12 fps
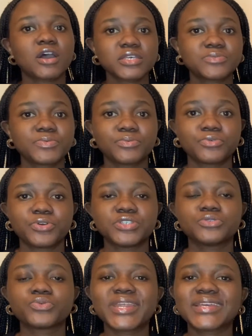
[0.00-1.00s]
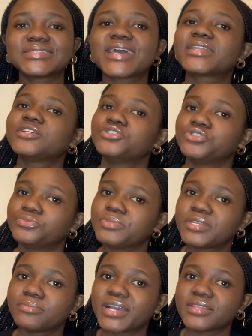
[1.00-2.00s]
ask people questions. What exactly do you
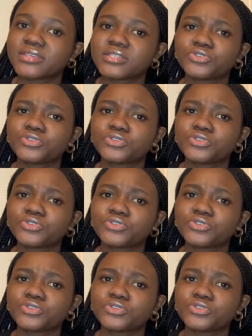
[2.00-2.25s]
mean by this?